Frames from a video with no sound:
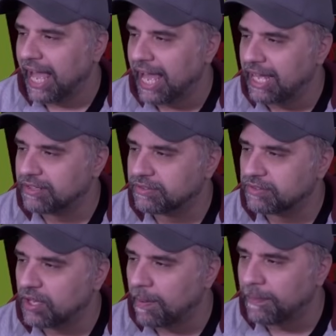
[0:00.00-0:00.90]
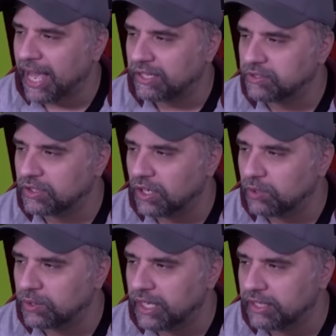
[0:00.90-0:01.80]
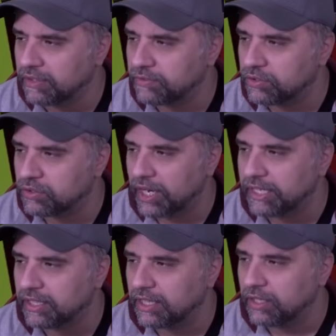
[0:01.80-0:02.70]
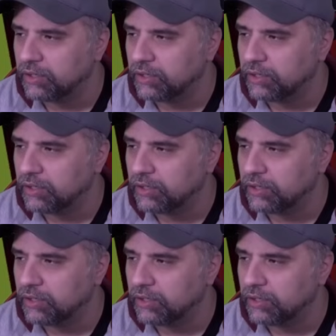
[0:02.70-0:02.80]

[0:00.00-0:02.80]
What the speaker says: as a back-to-goal kind of striker